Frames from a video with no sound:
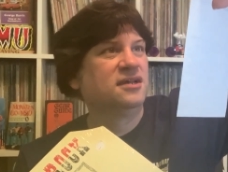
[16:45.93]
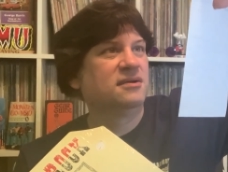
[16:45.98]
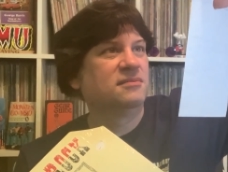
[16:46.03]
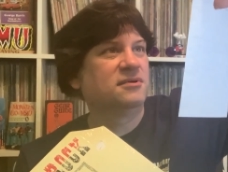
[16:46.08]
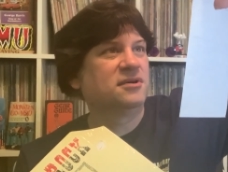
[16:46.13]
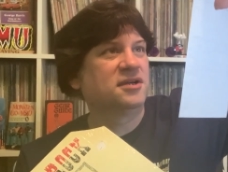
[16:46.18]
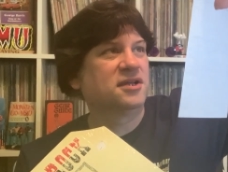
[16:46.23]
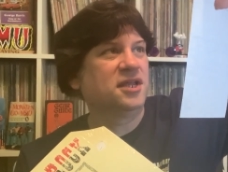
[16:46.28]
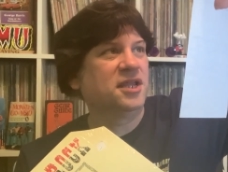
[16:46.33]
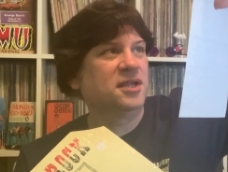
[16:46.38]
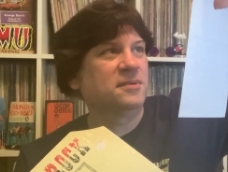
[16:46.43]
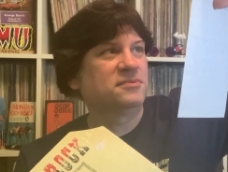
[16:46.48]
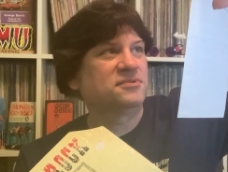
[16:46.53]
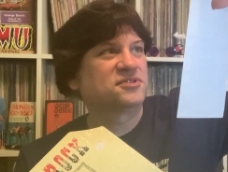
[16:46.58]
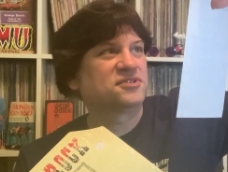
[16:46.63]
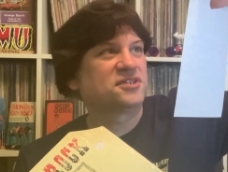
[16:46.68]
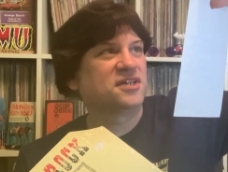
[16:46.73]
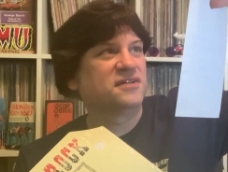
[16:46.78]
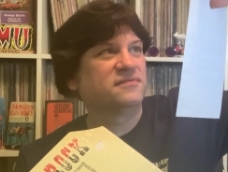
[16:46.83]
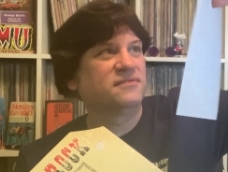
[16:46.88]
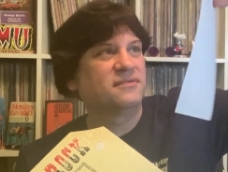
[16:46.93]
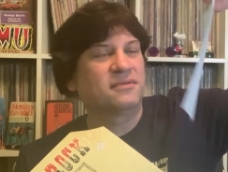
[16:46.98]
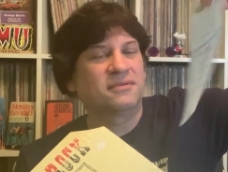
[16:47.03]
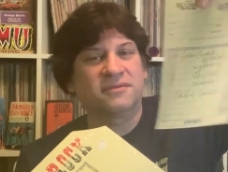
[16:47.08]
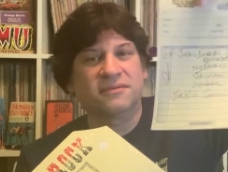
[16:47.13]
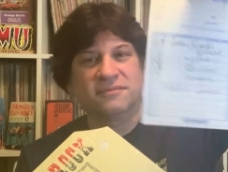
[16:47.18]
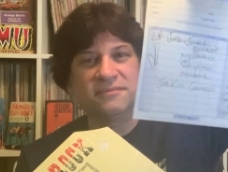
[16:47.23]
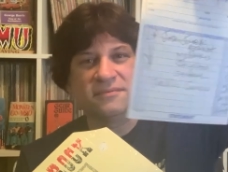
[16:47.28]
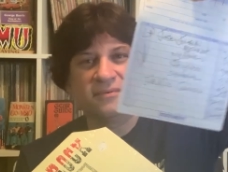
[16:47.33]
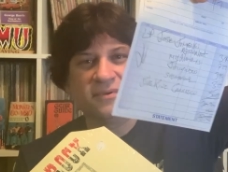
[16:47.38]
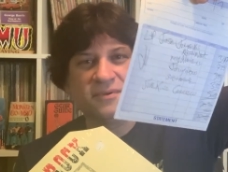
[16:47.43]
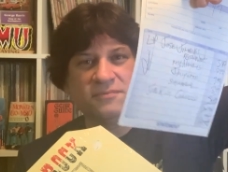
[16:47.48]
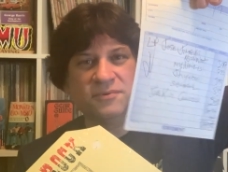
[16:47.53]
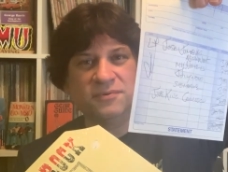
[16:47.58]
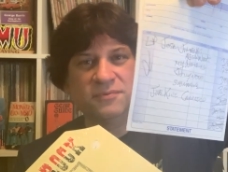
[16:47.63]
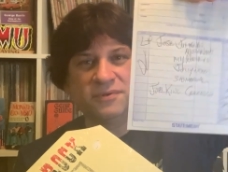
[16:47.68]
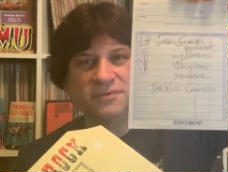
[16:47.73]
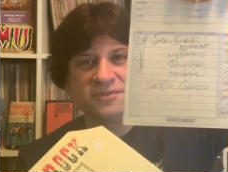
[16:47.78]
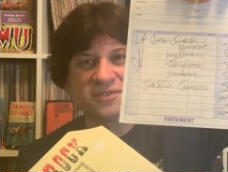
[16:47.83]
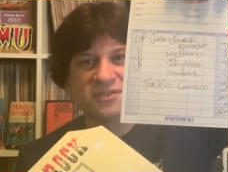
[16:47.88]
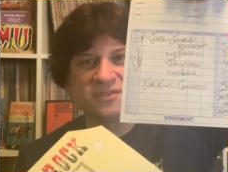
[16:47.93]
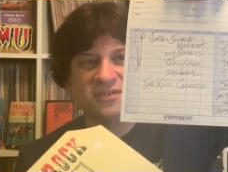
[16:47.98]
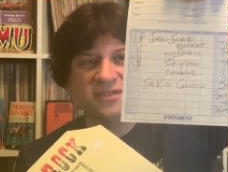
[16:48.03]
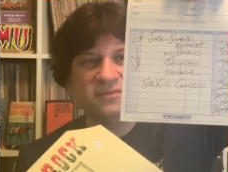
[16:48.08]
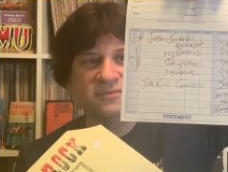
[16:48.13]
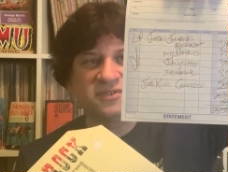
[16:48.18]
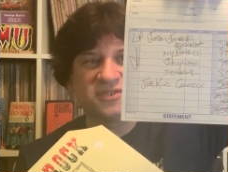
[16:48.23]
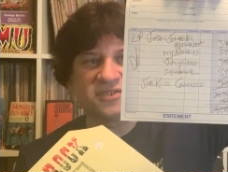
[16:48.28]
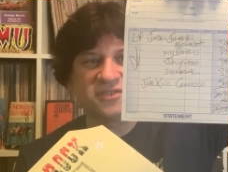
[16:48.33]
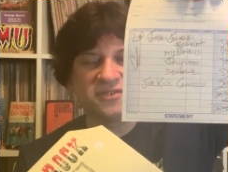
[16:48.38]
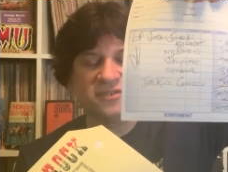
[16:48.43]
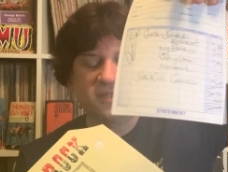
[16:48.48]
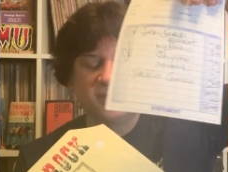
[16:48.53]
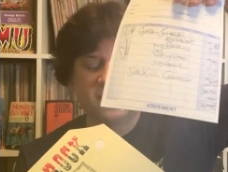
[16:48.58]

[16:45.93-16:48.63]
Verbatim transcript: Uh, April seventh, when we were, he was still